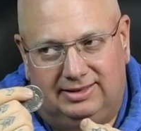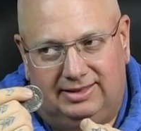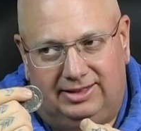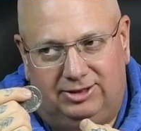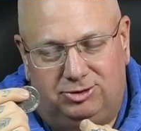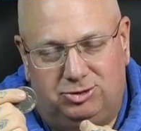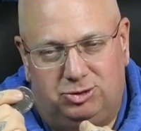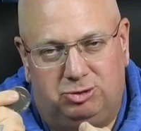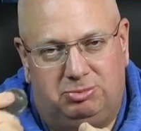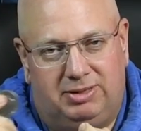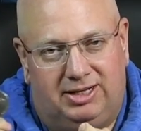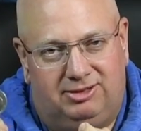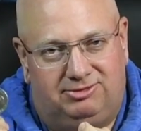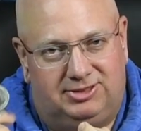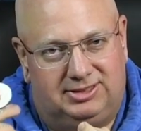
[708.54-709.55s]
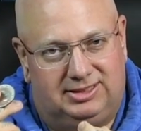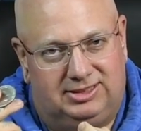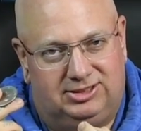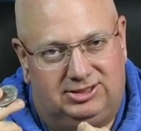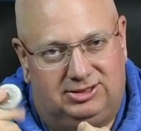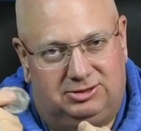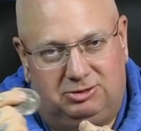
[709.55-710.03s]
And a true
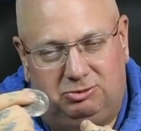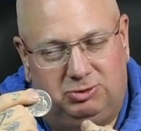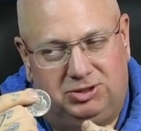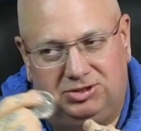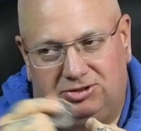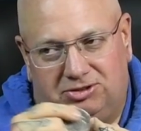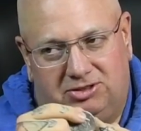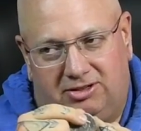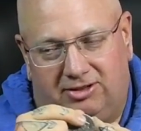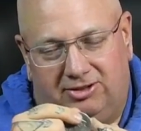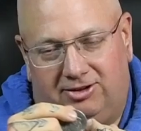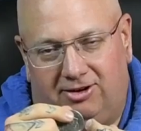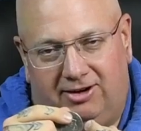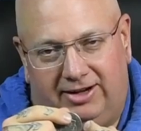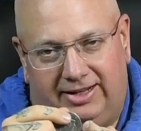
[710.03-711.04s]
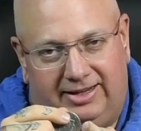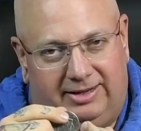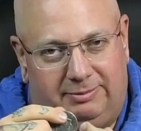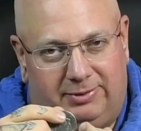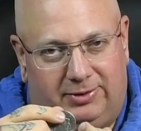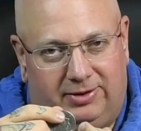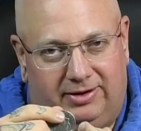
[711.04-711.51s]
metaphysician, of which there, there aren't
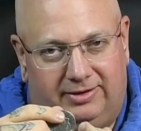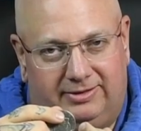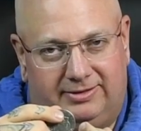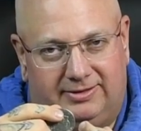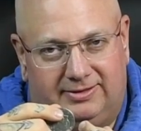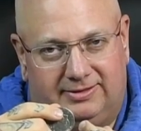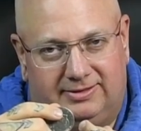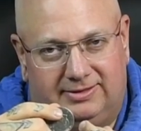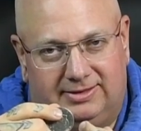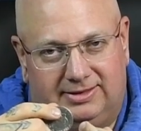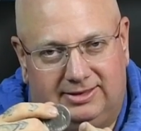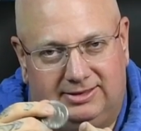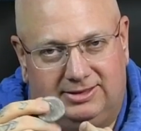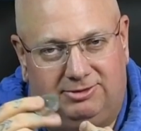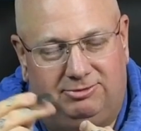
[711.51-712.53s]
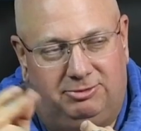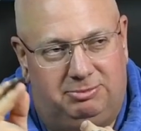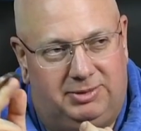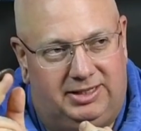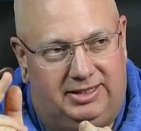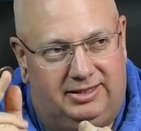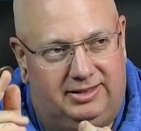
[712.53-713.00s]
any more, except for
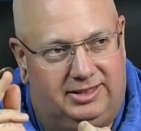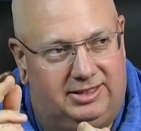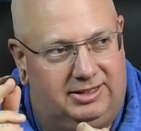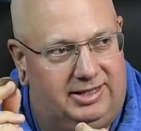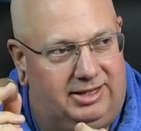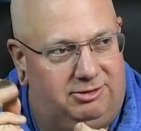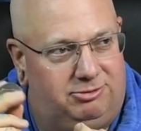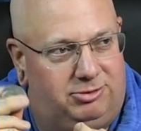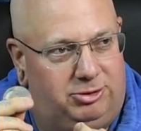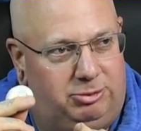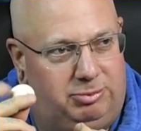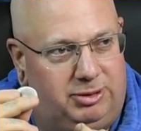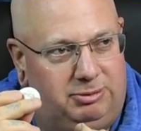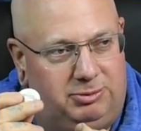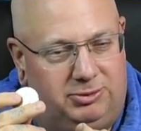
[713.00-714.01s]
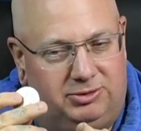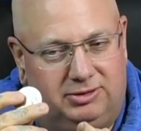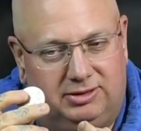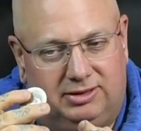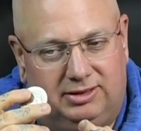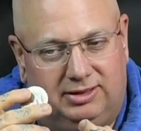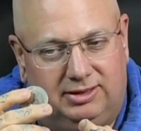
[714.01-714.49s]
me and like a handful of people,
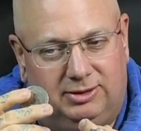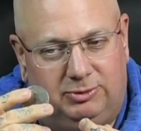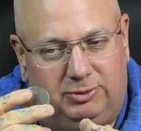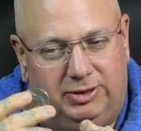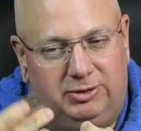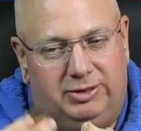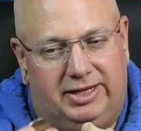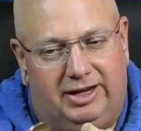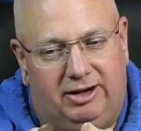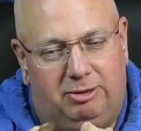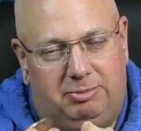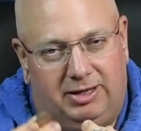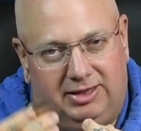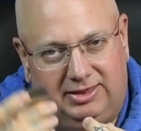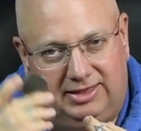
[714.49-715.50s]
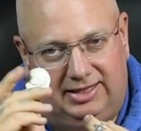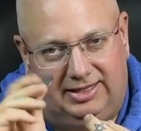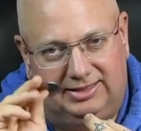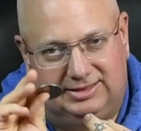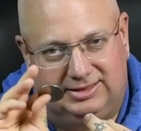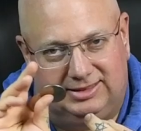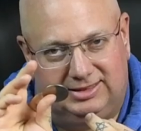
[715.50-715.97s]
we don't care about
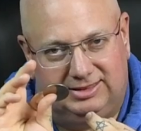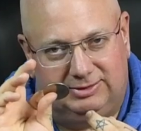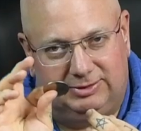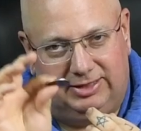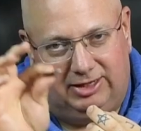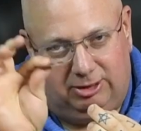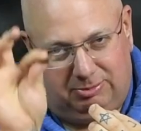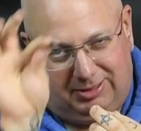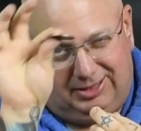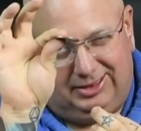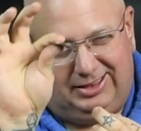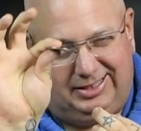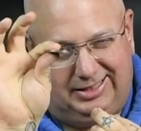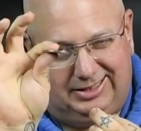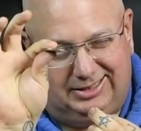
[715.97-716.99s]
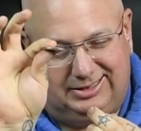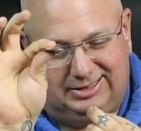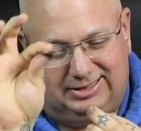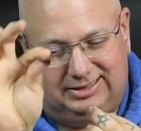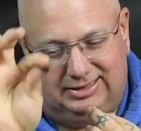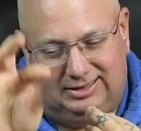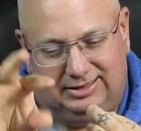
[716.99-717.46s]
this. We care about
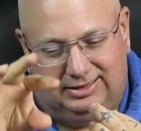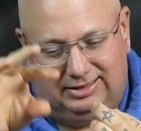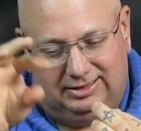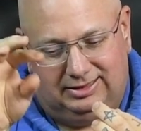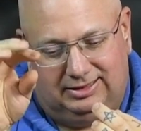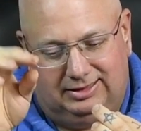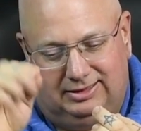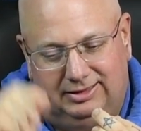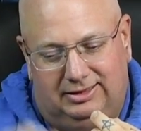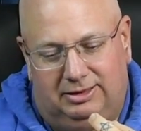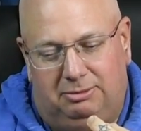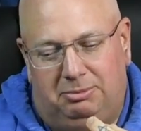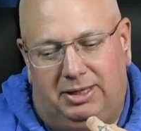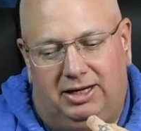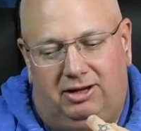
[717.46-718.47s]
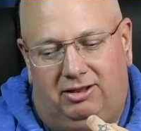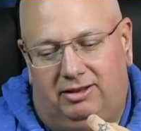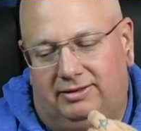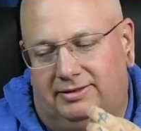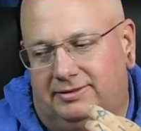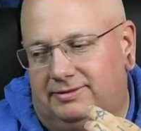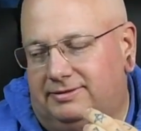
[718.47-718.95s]
this the
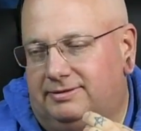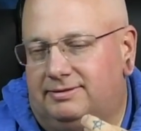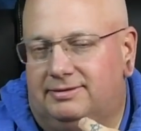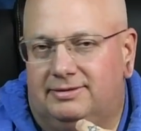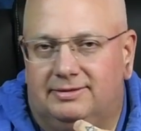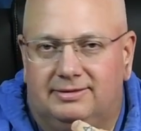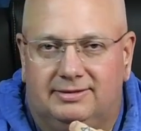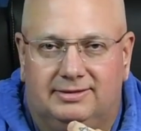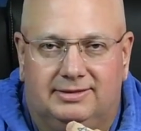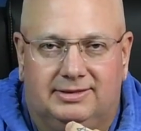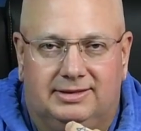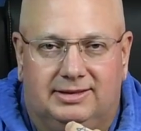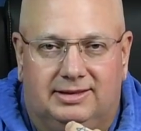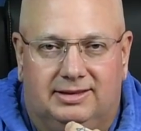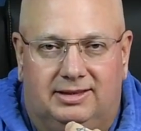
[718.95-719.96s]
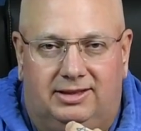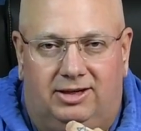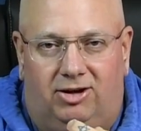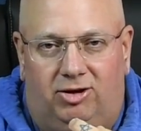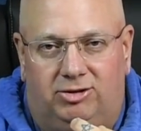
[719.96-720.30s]
metal, the